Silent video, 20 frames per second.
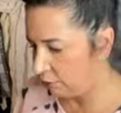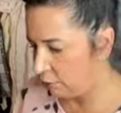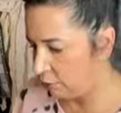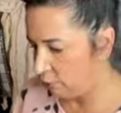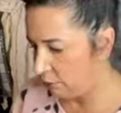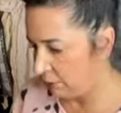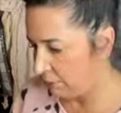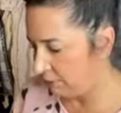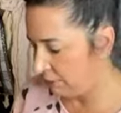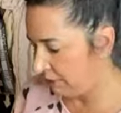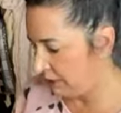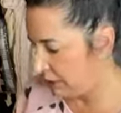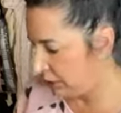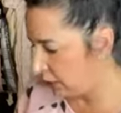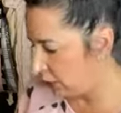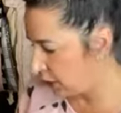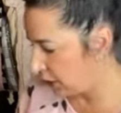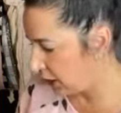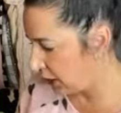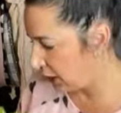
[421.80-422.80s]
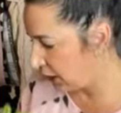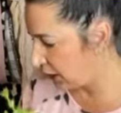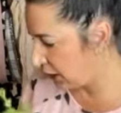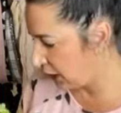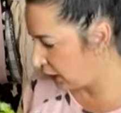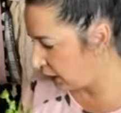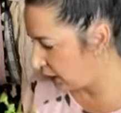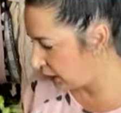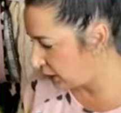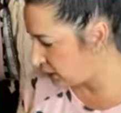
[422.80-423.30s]
whimsy looking
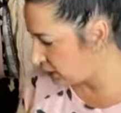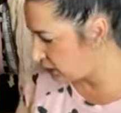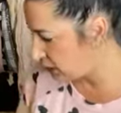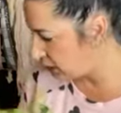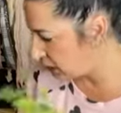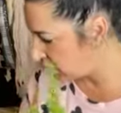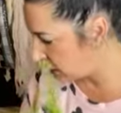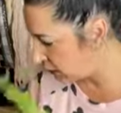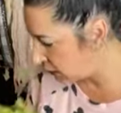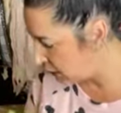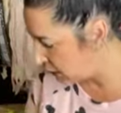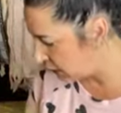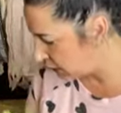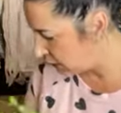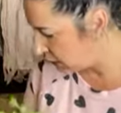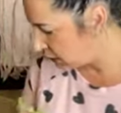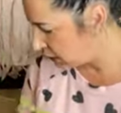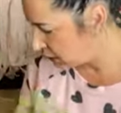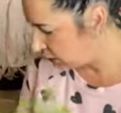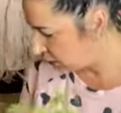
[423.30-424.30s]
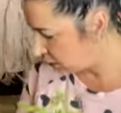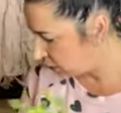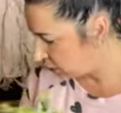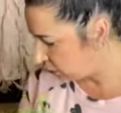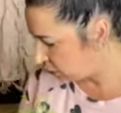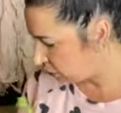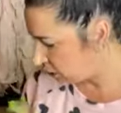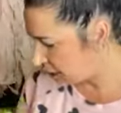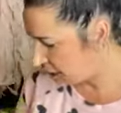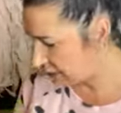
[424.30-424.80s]
things. So
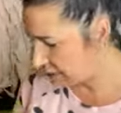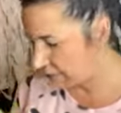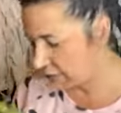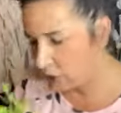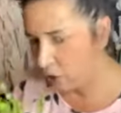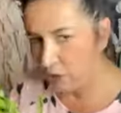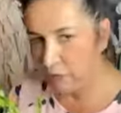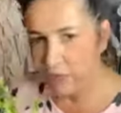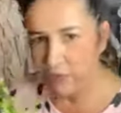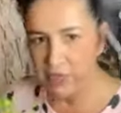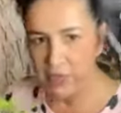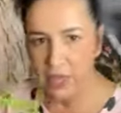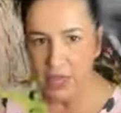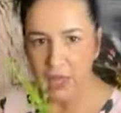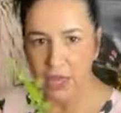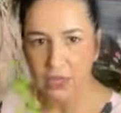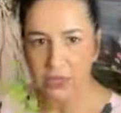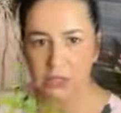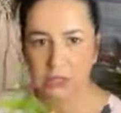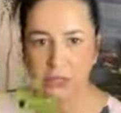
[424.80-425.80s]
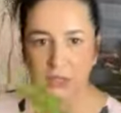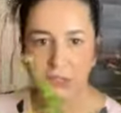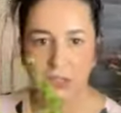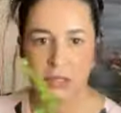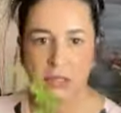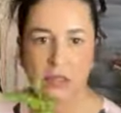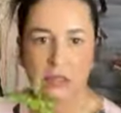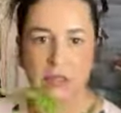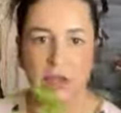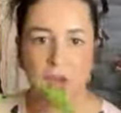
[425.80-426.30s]
I saw this
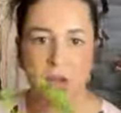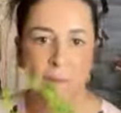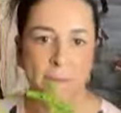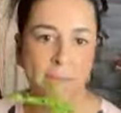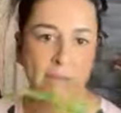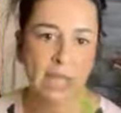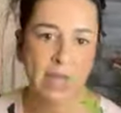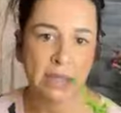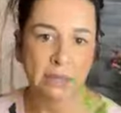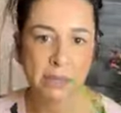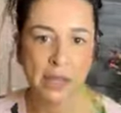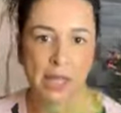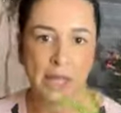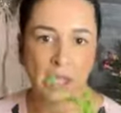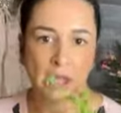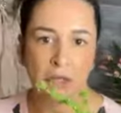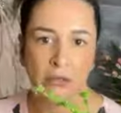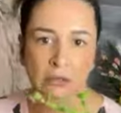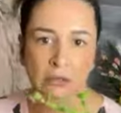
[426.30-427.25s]
and thought maybe,